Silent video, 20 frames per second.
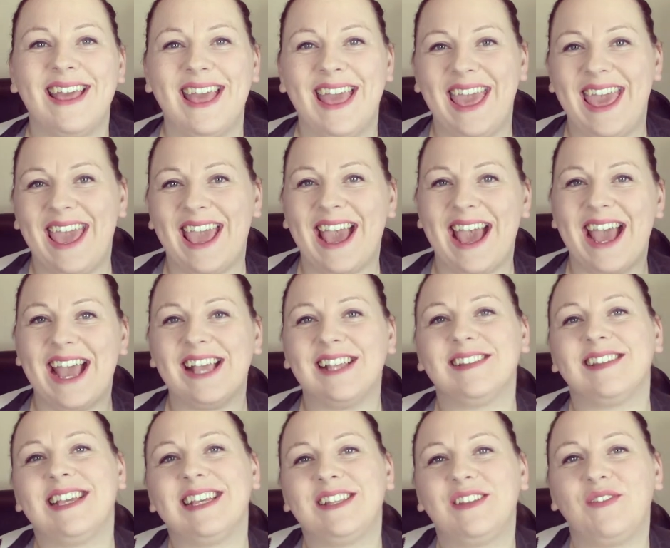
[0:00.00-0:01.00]
Hey guys,
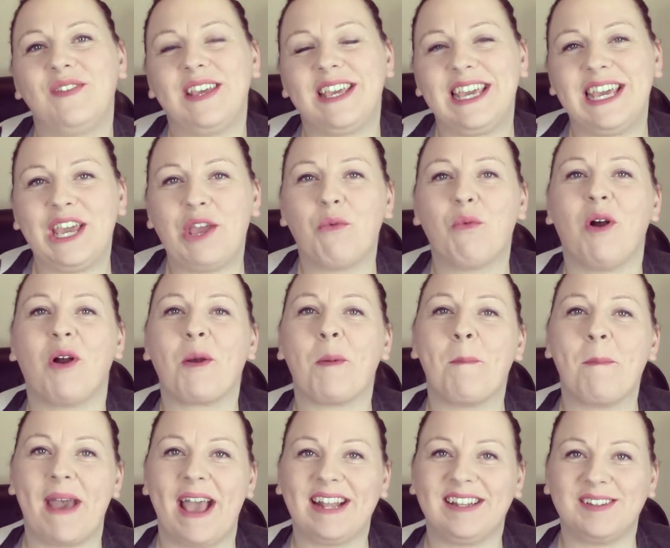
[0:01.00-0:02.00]
it's Vicky. Welcome
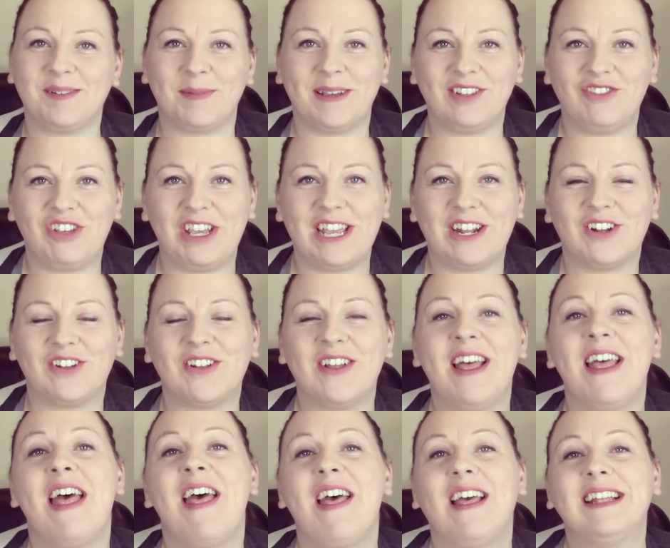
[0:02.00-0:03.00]
back to my channel.
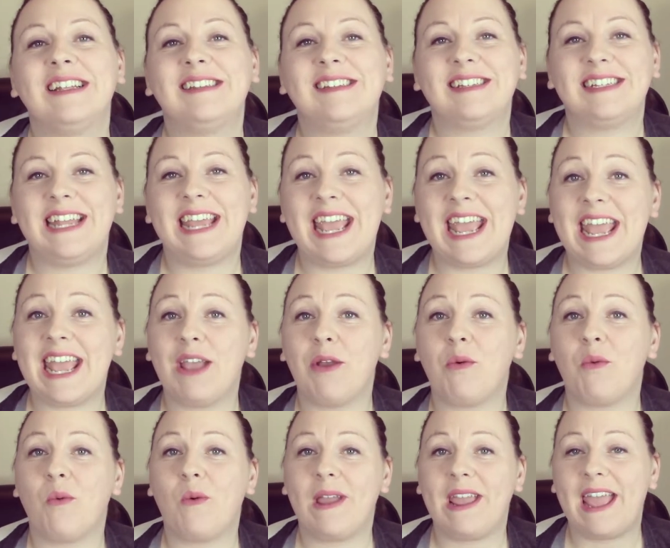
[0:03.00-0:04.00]
Today
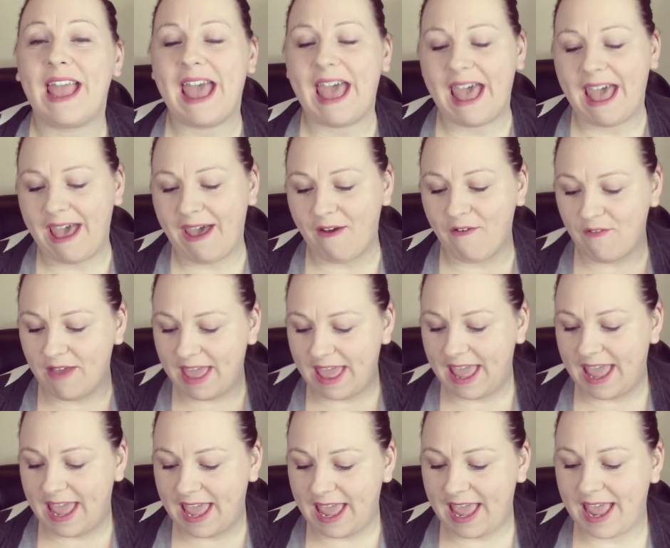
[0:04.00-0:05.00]
we have
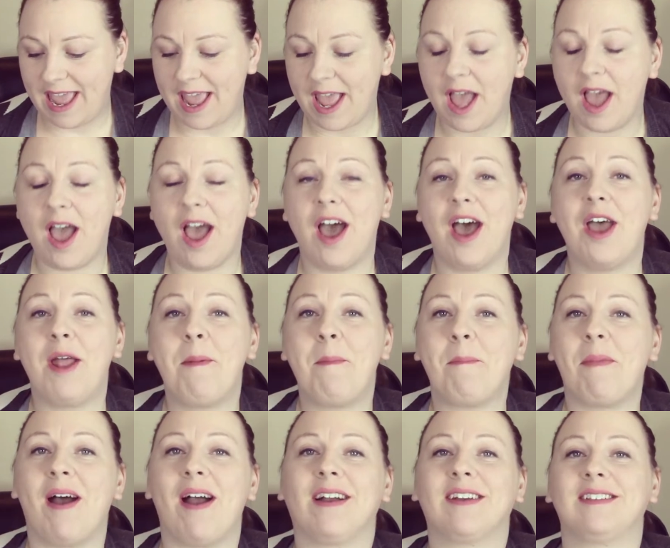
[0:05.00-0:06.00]
a
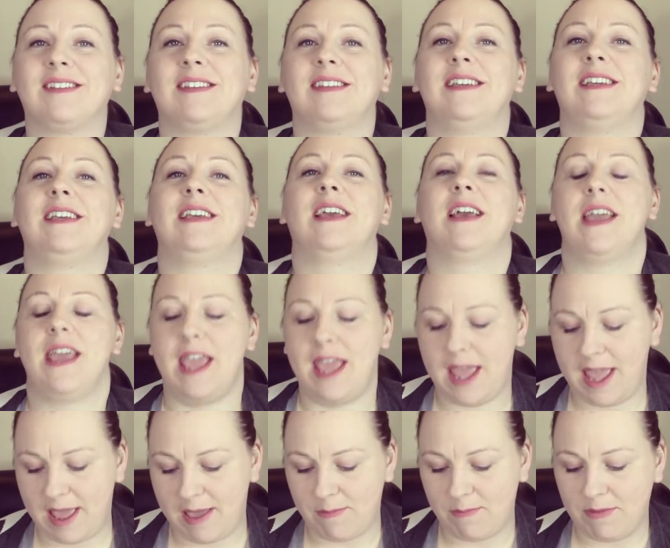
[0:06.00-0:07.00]
unboxing,
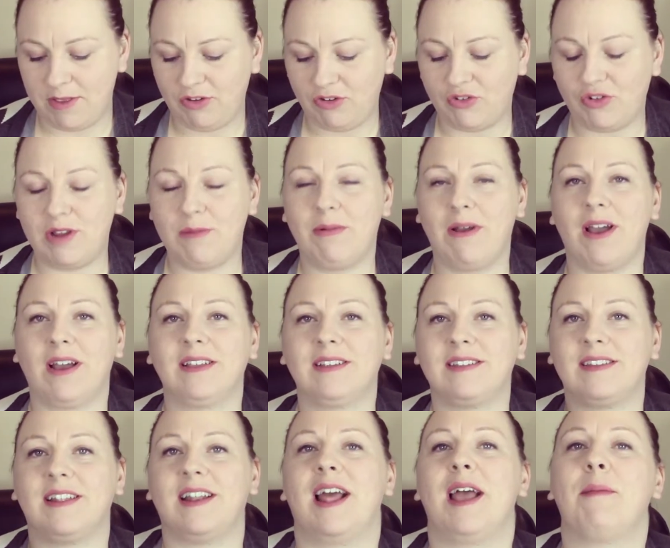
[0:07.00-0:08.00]
a mystery box
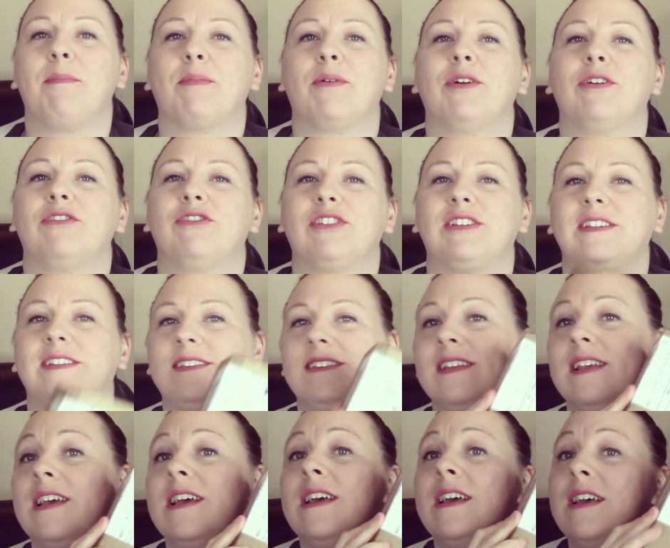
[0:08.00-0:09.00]
that I purchased
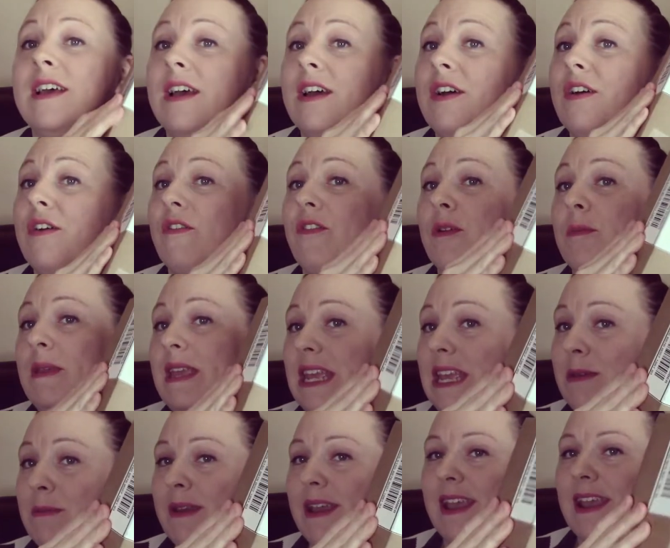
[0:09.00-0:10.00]
from
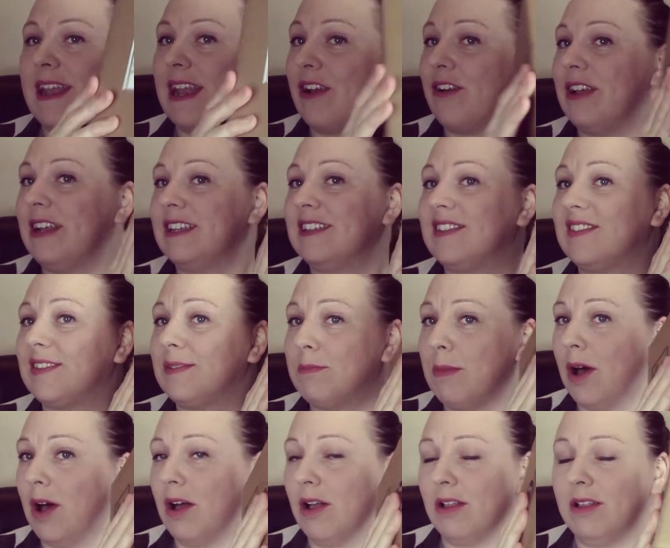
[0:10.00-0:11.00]
eBay. Now it is
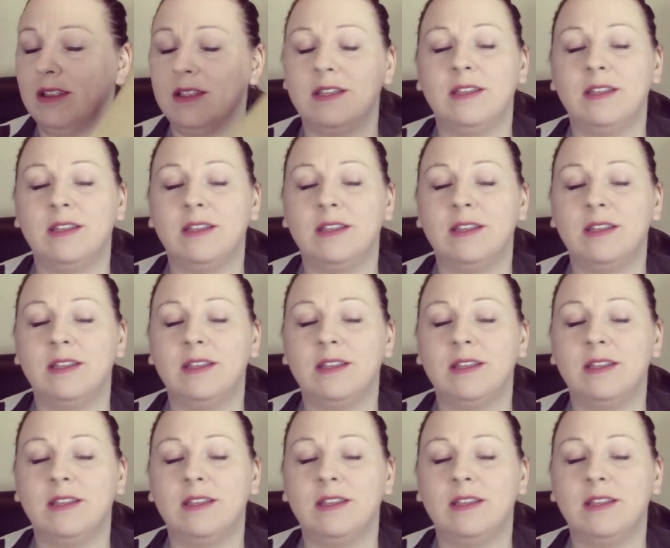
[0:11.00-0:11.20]
small,